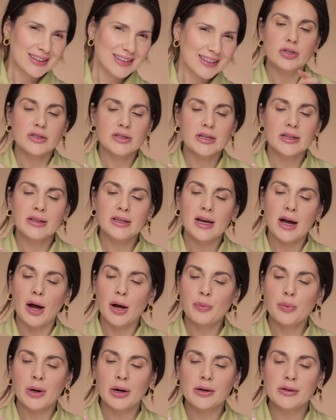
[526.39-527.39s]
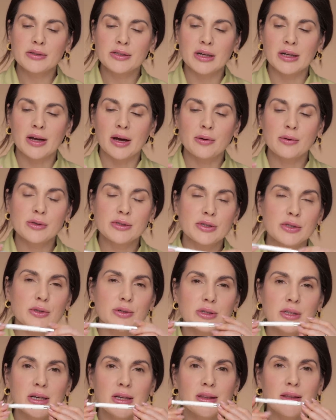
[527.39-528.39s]
Just on the eyebrows, and I was
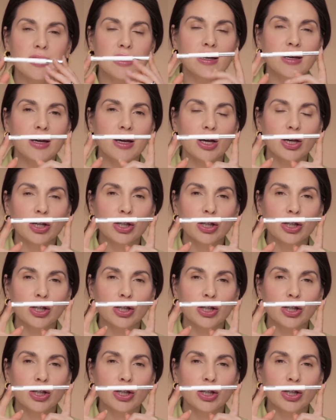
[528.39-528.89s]
using the